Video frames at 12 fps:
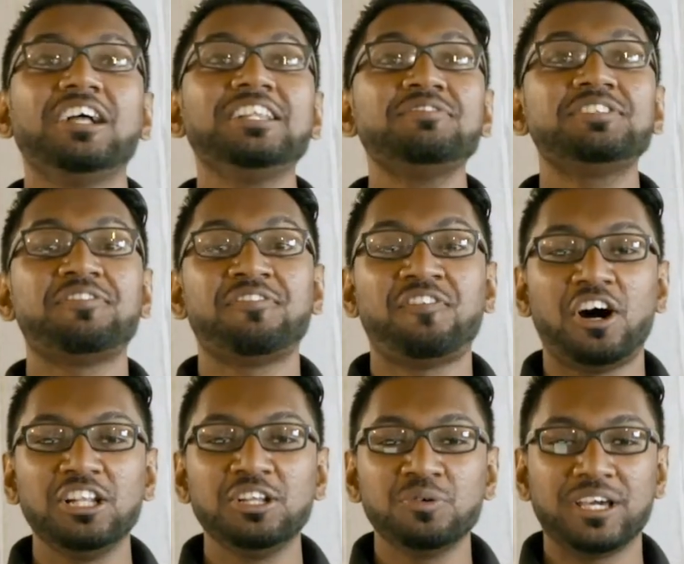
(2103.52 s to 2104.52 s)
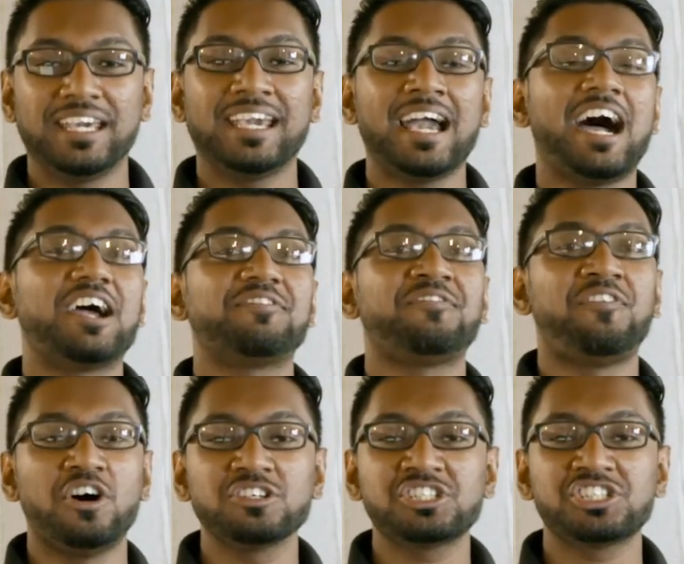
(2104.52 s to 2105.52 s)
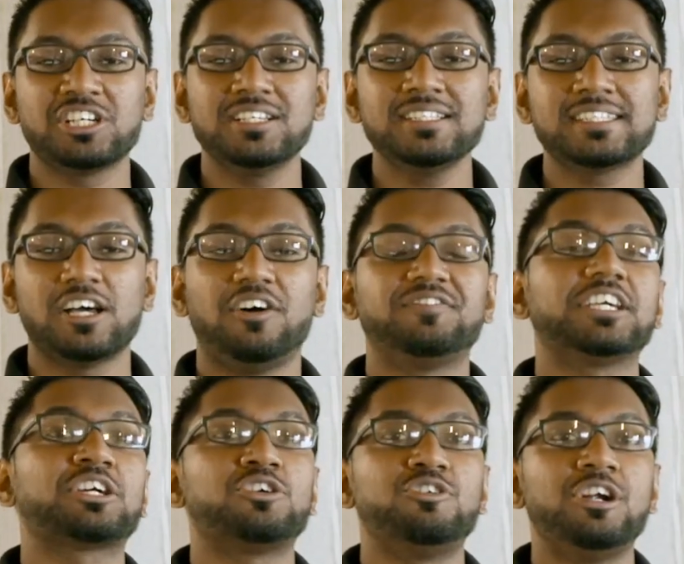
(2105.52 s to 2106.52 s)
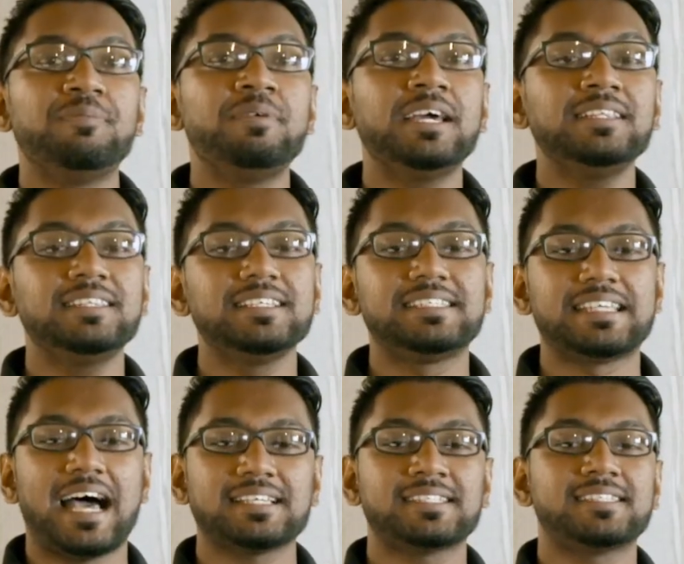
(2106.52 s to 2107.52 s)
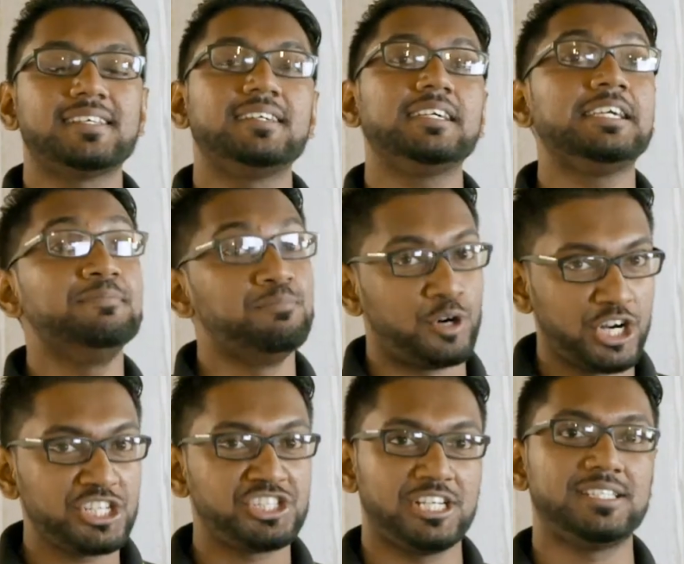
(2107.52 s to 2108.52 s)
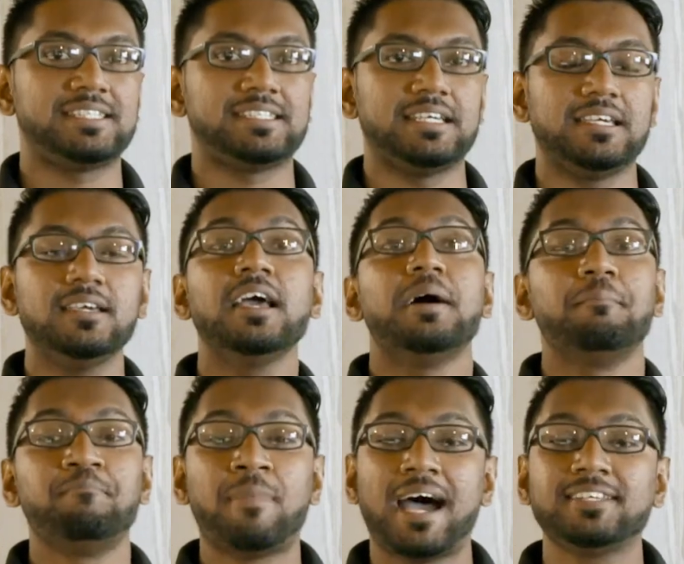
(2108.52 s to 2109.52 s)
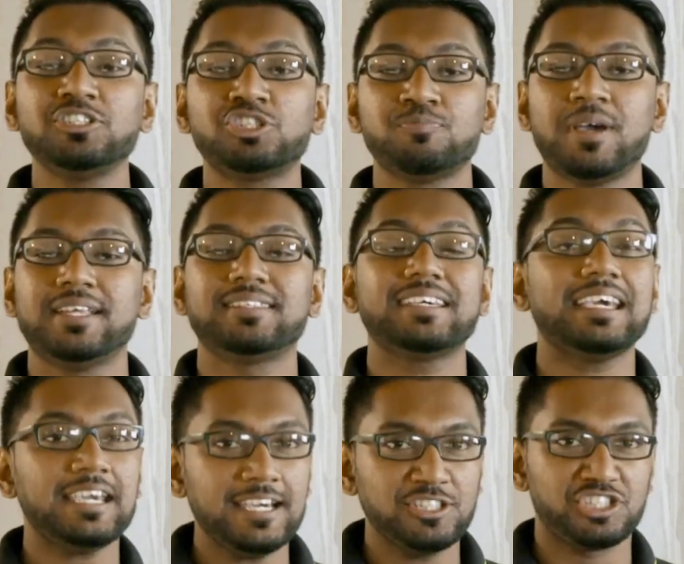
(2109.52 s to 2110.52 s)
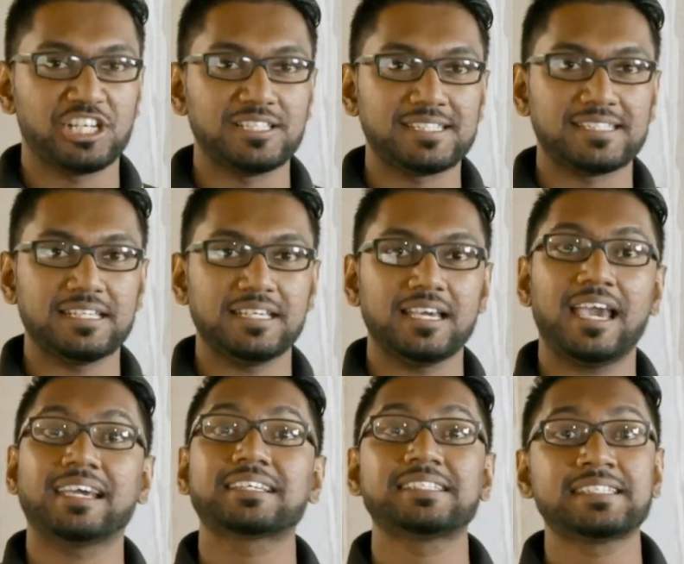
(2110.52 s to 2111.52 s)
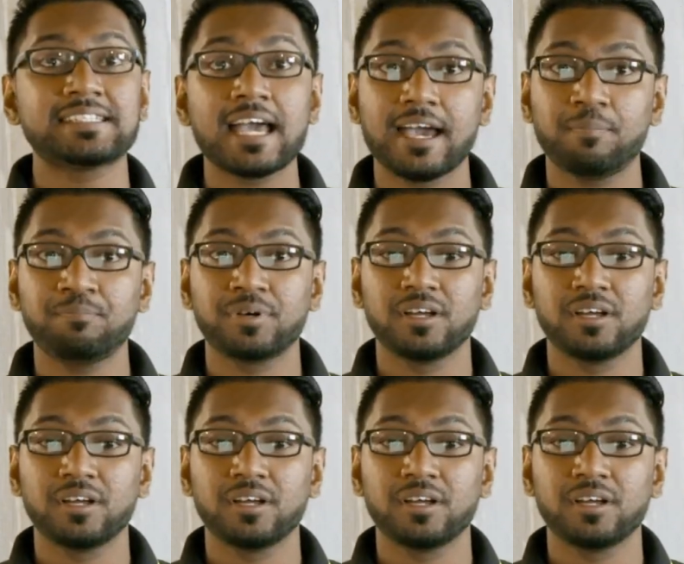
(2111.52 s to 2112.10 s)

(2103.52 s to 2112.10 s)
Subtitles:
of the following are functions of the Caribbean Disaster Emergency Management Agency except